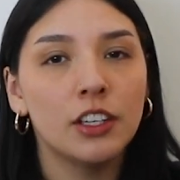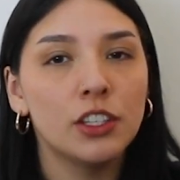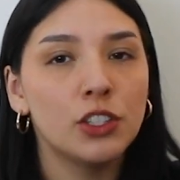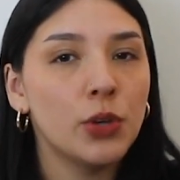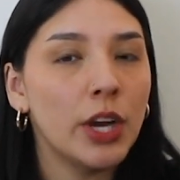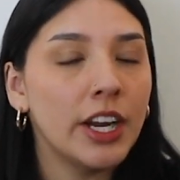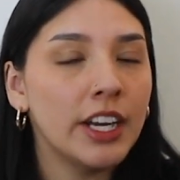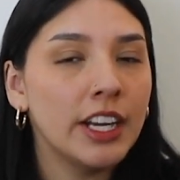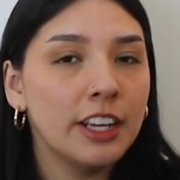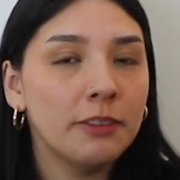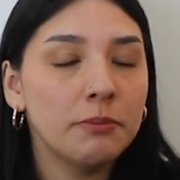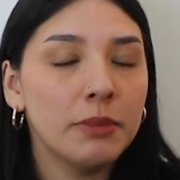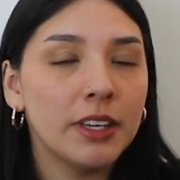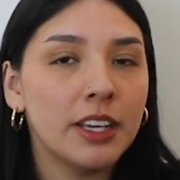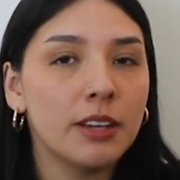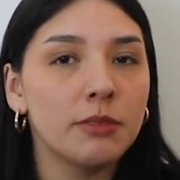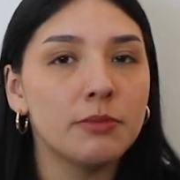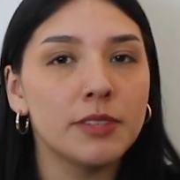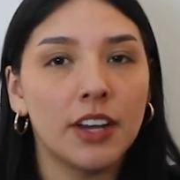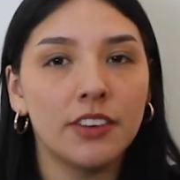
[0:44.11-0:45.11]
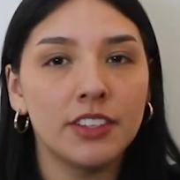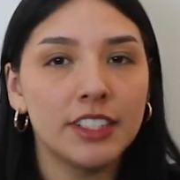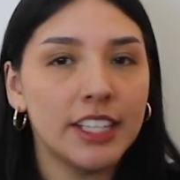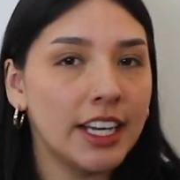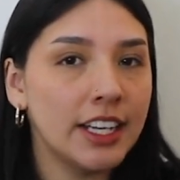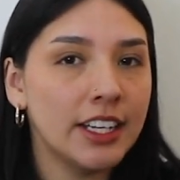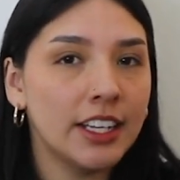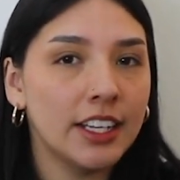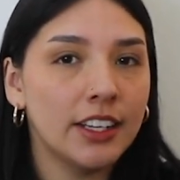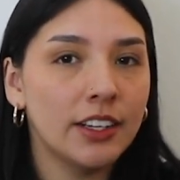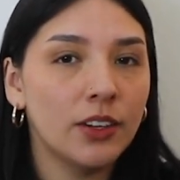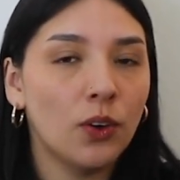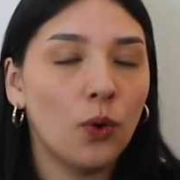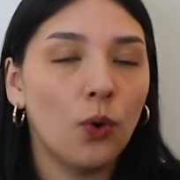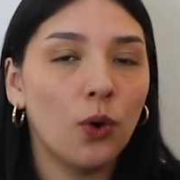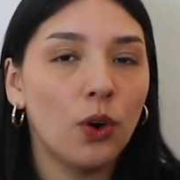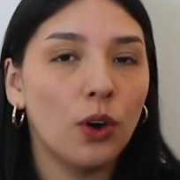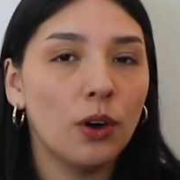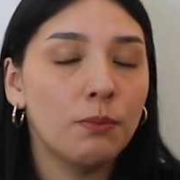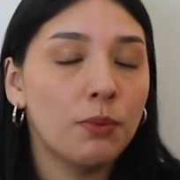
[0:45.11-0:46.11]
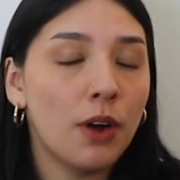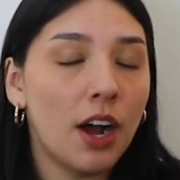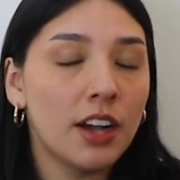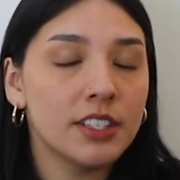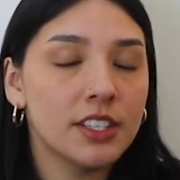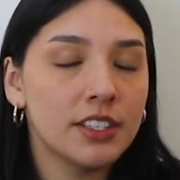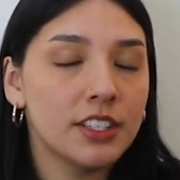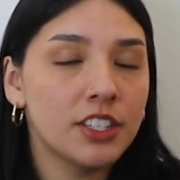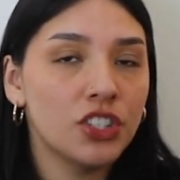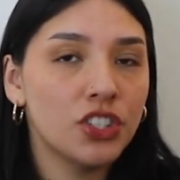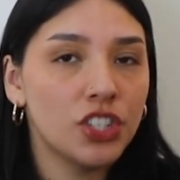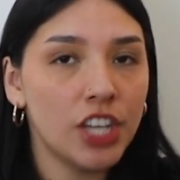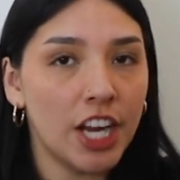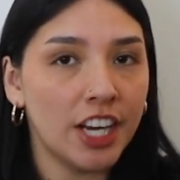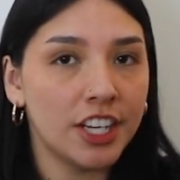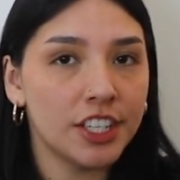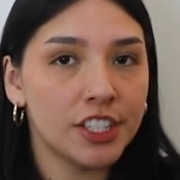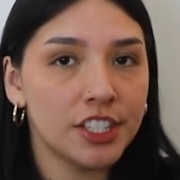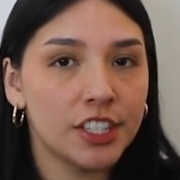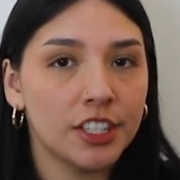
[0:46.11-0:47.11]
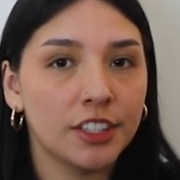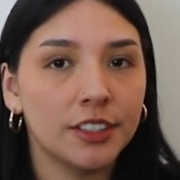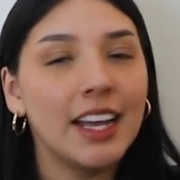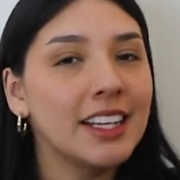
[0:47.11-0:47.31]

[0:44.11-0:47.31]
Training becomes outdated or processes change.